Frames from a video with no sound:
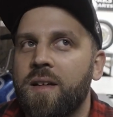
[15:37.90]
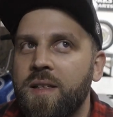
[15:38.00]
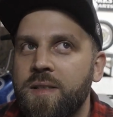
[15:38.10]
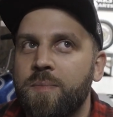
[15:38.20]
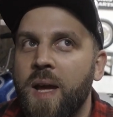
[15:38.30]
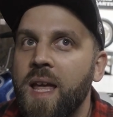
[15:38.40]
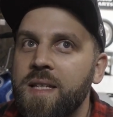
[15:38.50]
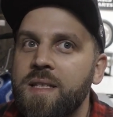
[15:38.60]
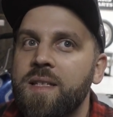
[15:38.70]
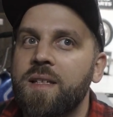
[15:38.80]
a
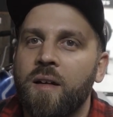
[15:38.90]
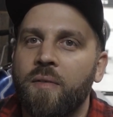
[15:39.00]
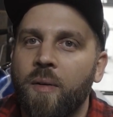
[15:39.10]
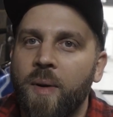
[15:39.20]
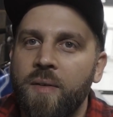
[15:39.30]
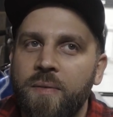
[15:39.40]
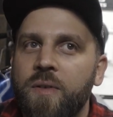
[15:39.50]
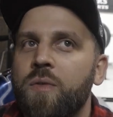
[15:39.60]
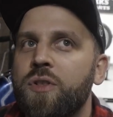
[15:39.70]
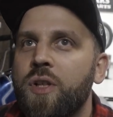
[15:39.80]
space for my
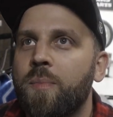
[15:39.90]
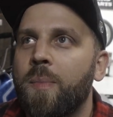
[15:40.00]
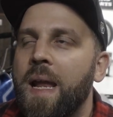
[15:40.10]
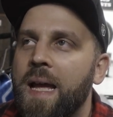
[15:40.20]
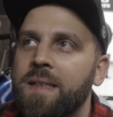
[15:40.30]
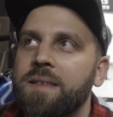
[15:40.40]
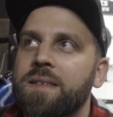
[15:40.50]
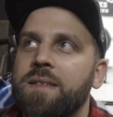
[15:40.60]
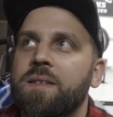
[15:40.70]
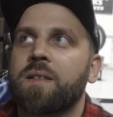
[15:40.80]
future
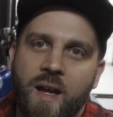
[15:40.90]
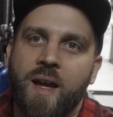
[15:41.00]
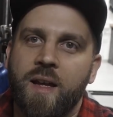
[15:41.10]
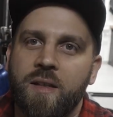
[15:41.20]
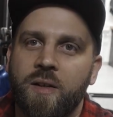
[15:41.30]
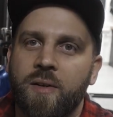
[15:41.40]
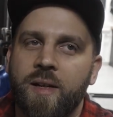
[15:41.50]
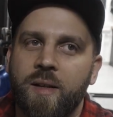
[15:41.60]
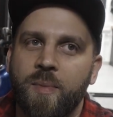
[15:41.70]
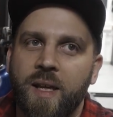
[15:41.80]
plans I told
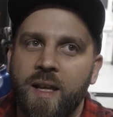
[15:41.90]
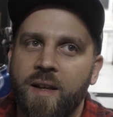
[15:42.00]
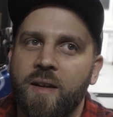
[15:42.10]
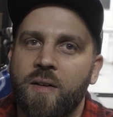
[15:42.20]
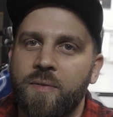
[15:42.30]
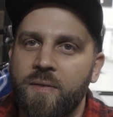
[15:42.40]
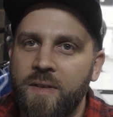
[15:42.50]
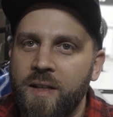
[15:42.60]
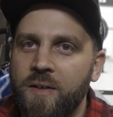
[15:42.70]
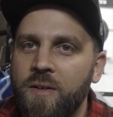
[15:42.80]
at the beginning of the
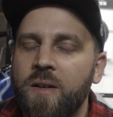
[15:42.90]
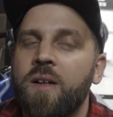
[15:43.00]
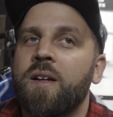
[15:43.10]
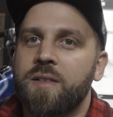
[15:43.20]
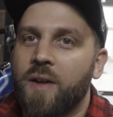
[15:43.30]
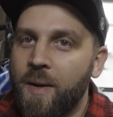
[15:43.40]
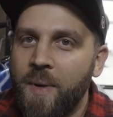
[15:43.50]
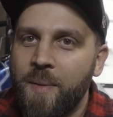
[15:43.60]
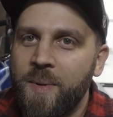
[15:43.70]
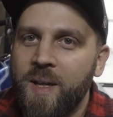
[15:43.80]
video. So I'm
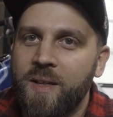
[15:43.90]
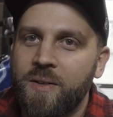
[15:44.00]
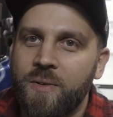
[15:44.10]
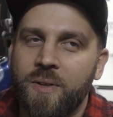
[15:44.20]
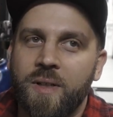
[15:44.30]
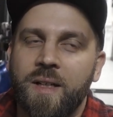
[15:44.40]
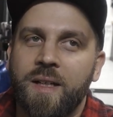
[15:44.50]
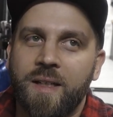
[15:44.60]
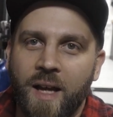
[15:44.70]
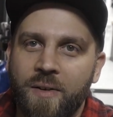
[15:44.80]
happy to
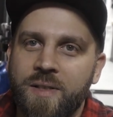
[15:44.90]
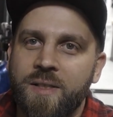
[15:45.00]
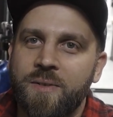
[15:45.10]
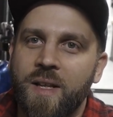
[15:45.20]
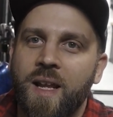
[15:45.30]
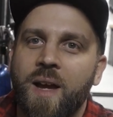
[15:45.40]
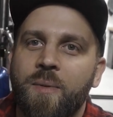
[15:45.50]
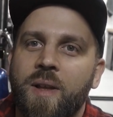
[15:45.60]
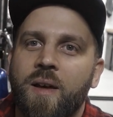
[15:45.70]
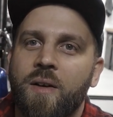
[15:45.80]
announce you that I
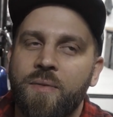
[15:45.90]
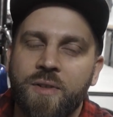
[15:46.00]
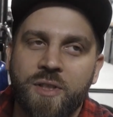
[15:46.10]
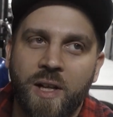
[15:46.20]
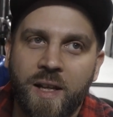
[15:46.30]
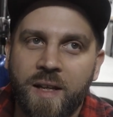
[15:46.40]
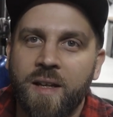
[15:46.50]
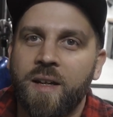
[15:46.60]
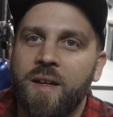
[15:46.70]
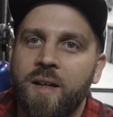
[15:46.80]
will officially
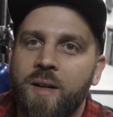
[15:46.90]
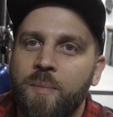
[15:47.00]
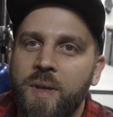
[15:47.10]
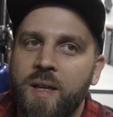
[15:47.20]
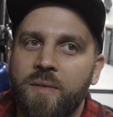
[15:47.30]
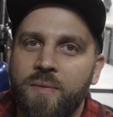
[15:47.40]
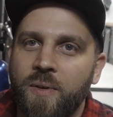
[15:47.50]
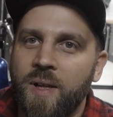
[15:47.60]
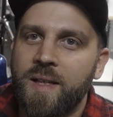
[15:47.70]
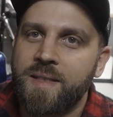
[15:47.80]
be
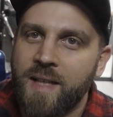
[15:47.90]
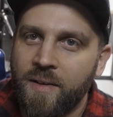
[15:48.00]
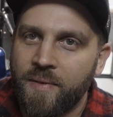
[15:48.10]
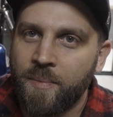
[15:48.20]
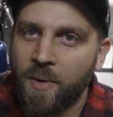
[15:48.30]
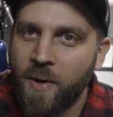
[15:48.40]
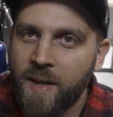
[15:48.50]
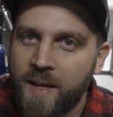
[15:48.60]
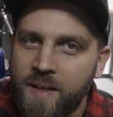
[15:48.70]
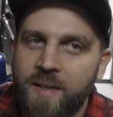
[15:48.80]
full
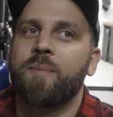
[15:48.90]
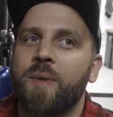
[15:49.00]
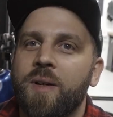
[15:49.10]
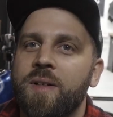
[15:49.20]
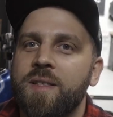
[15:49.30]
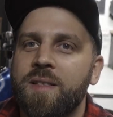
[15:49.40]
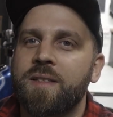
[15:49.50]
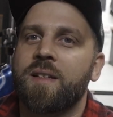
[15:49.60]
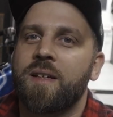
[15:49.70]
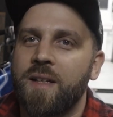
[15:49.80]
self-employed, because
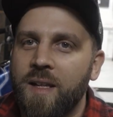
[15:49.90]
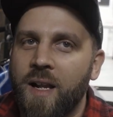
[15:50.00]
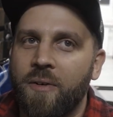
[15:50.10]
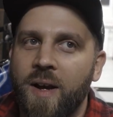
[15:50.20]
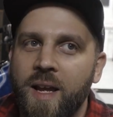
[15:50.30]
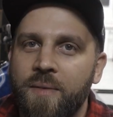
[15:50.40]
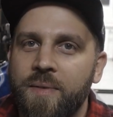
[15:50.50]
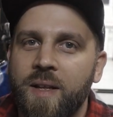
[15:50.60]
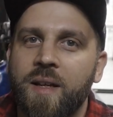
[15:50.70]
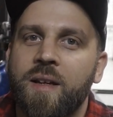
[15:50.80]
now I have
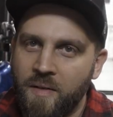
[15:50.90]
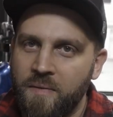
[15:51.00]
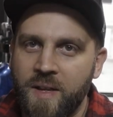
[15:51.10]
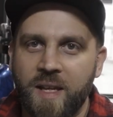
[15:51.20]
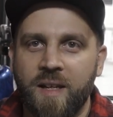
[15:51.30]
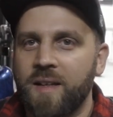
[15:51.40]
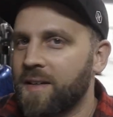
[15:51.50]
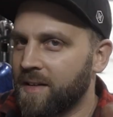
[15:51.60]
the fitting